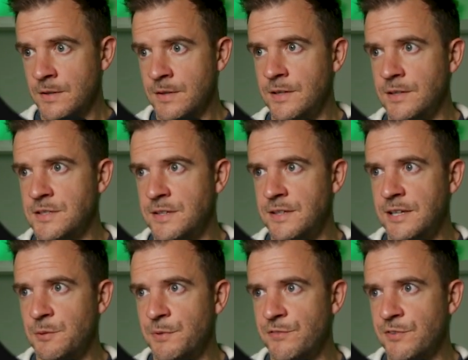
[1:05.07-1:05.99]
Okay, so
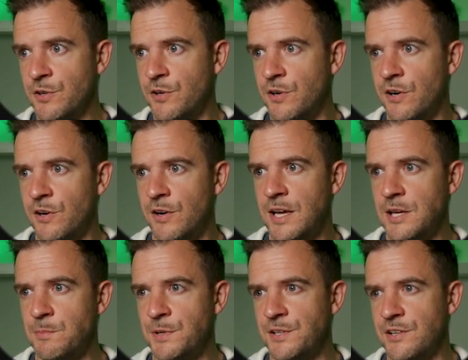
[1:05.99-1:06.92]
now we've got our
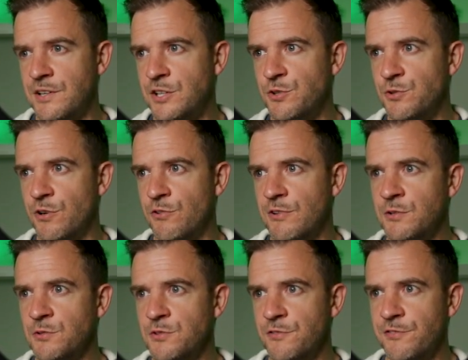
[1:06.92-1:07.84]
API
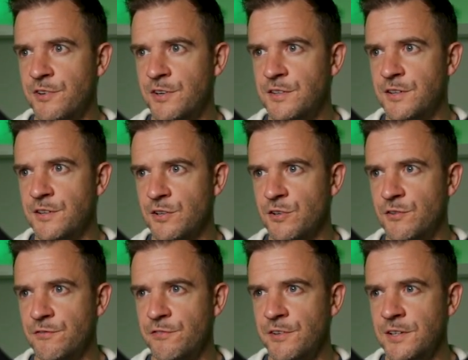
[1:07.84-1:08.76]
URL defined in the
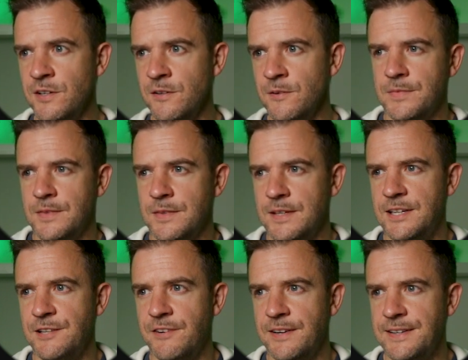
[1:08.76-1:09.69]
config. And
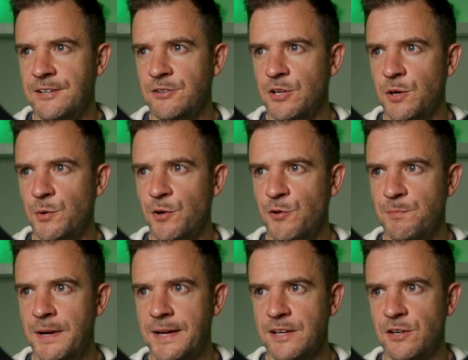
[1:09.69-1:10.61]
if I now go
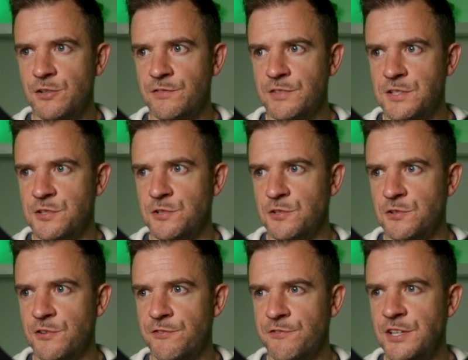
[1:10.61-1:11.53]
back over to
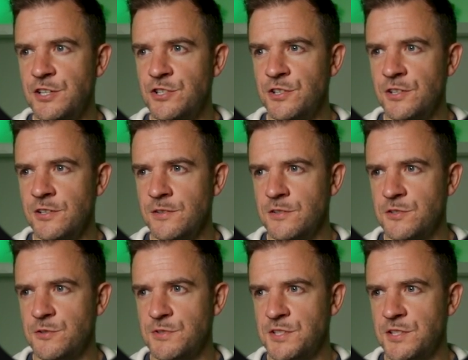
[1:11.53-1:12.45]
the feature,
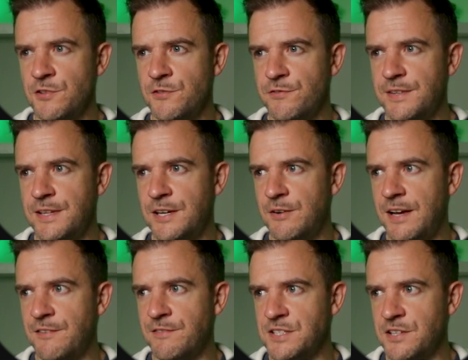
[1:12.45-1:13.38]
so instead of now
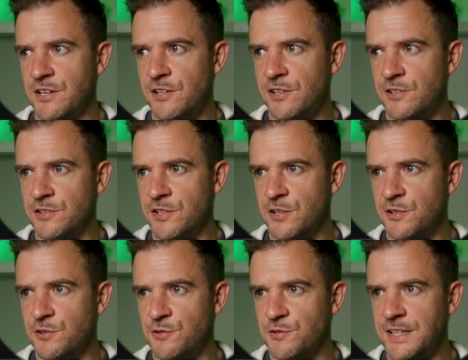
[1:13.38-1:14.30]
having to hard
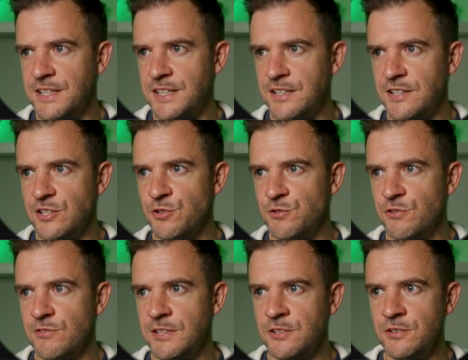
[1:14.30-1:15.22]
code in the
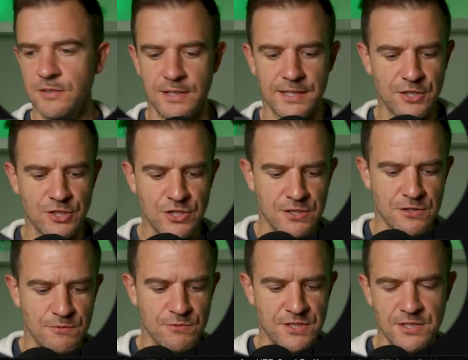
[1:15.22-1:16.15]
URL, I can
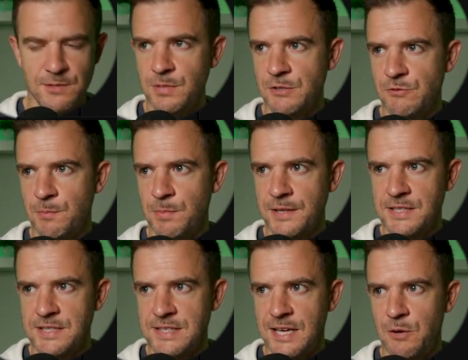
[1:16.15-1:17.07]
just simply
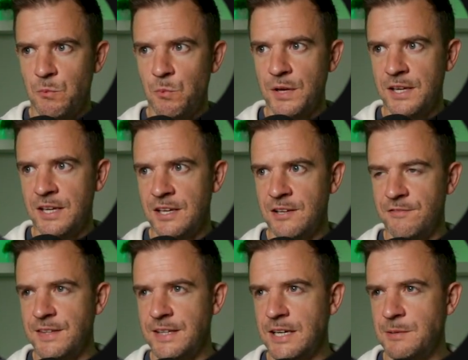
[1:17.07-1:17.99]
replace that
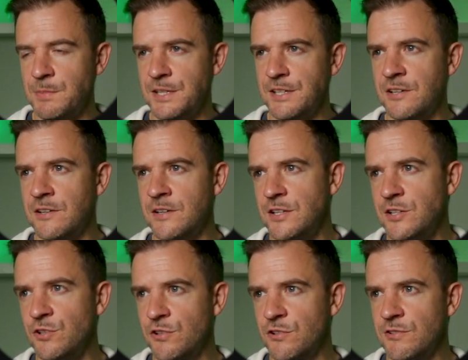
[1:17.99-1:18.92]
with the API
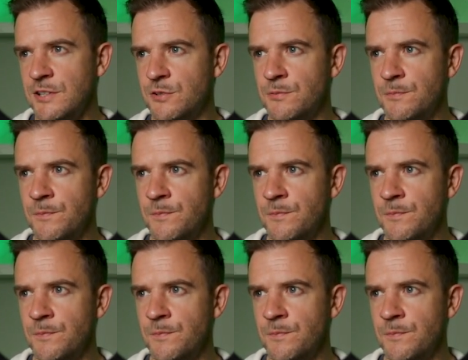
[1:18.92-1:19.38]
URL.